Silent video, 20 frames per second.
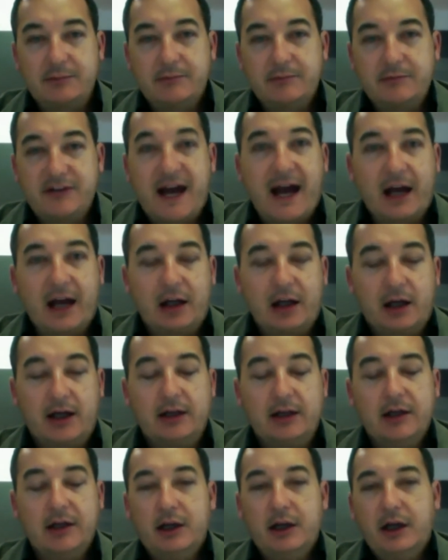tagline.
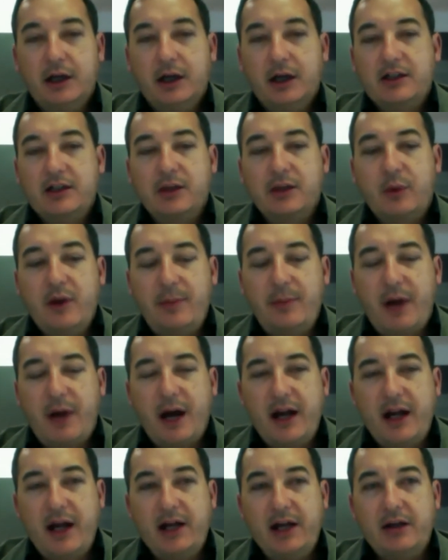So we
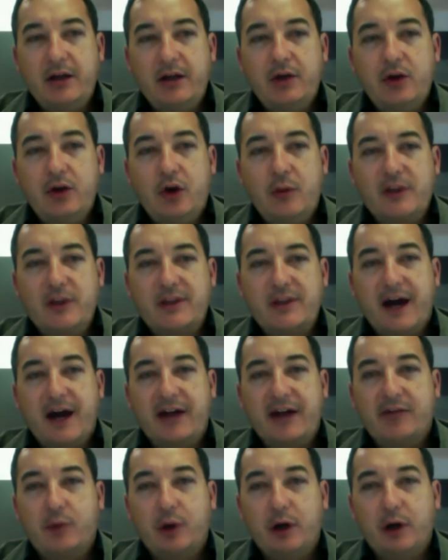pioneered an enormous
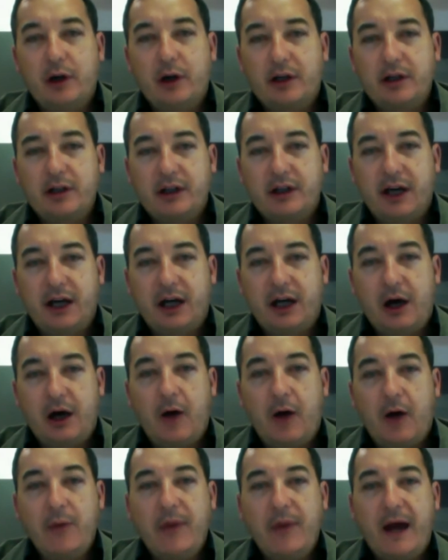amount of work
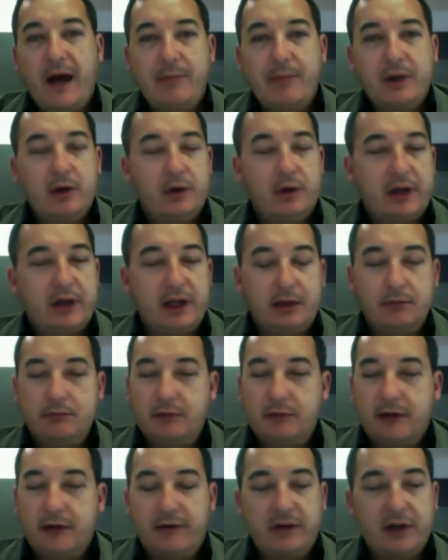on that
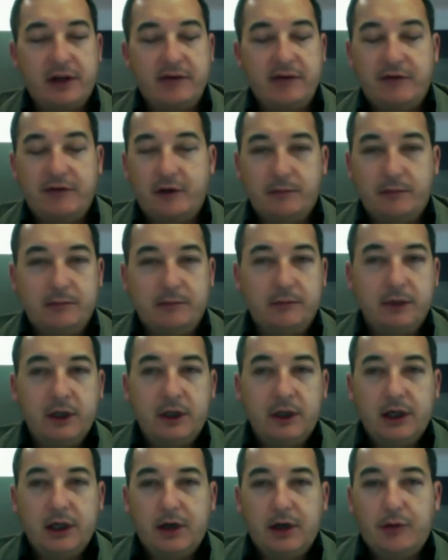building, everything from
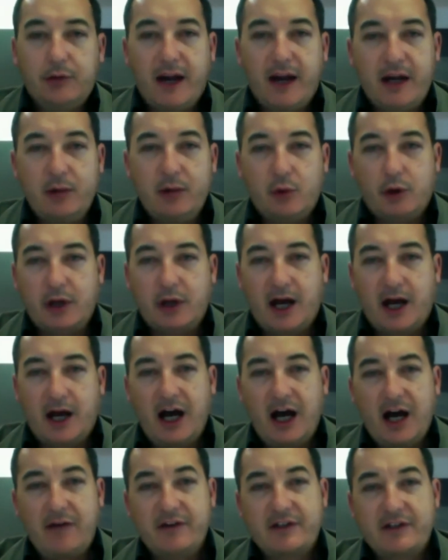rainwater
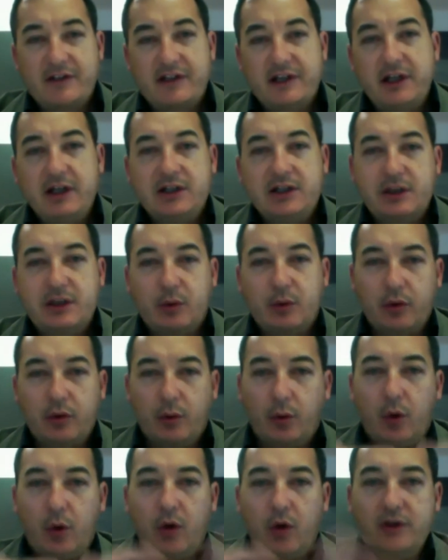harvesting, so all the
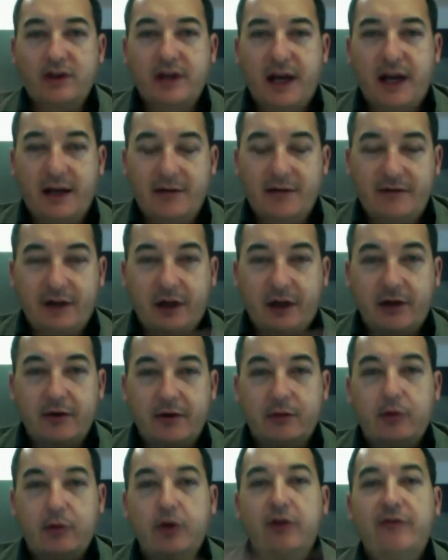water that fell on
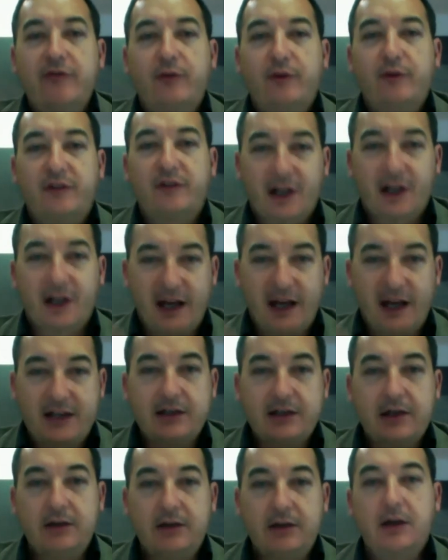the roof was
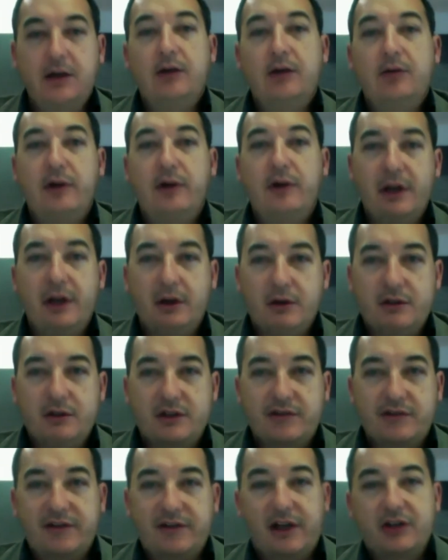collected, reused
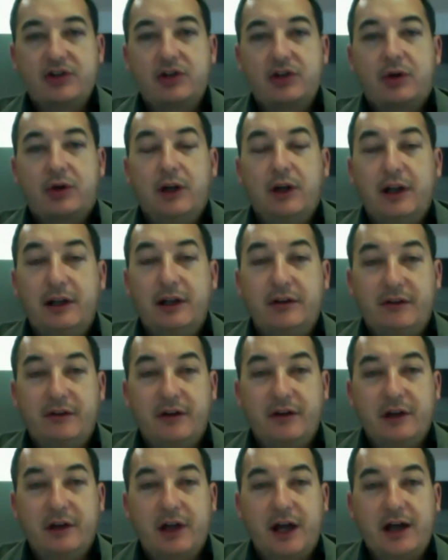to flush toilets
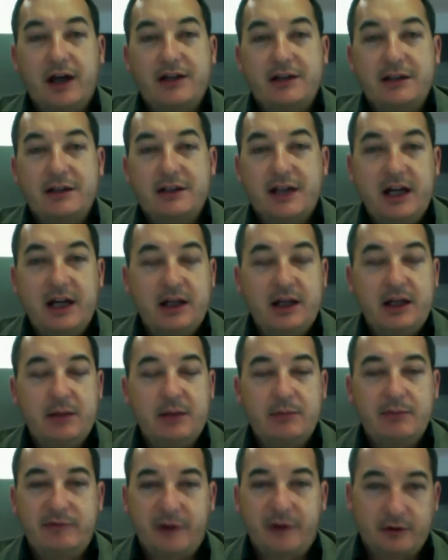and the likes in the
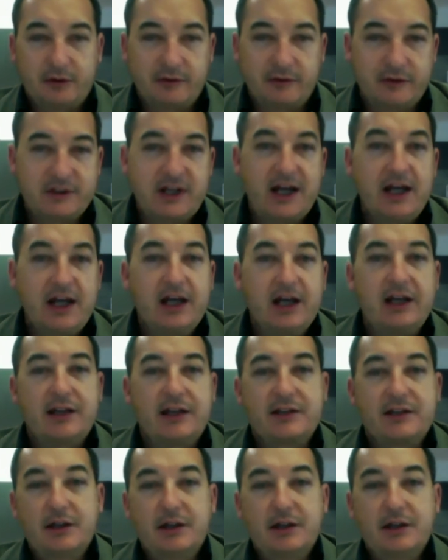stadium, photovoltaics,